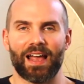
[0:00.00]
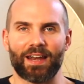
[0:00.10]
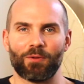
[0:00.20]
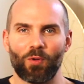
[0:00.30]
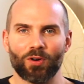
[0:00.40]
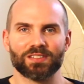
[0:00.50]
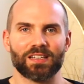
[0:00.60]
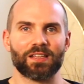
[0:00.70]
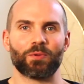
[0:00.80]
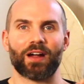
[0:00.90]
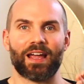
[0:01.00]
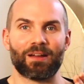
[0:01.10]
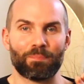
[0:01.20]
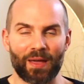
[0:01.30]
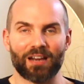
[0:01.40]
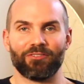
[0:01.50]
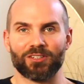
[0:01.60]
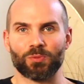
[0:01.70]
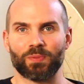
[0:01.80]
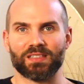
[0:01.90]
And it was that they were in a
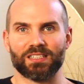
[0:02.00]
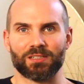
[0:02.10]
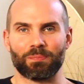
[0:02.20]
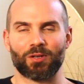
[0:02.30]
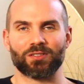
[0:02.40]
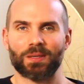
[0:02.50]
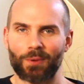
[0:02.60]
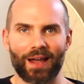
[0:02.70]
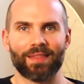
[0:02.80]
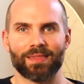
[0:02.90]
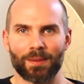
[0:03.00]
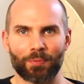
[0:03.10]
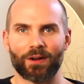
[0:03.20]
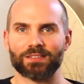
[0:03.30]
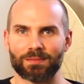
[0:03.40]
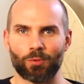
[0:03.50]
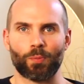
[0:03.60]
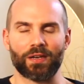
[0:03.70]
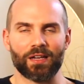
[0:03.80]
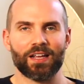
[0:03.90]
beneficial position because they were in the present
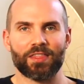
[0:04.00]
moment.